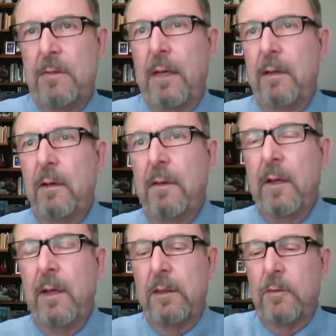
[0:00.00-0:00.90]
They do
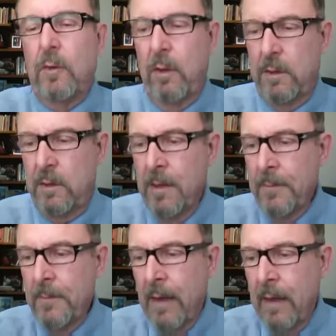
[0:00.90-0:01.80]
things for us
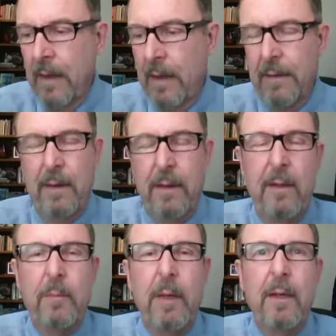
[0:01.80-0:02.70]
that need
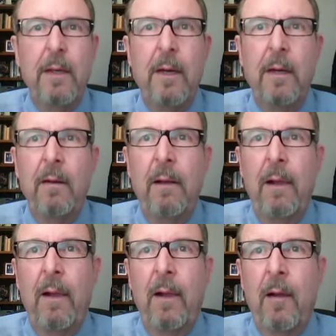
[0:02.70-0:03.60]
to be done,
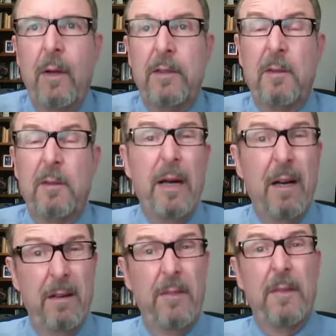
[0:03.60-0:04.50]
but it's
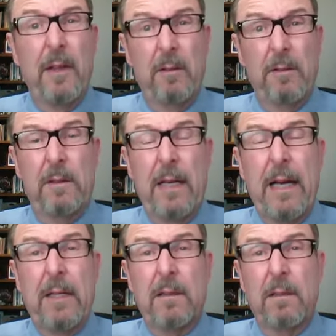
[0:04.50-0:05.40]
imperative that those
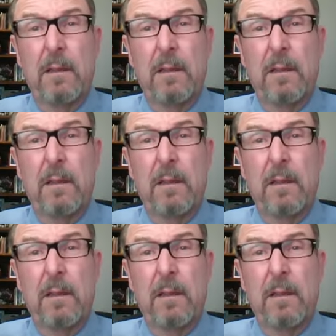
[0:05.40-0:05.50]
tasks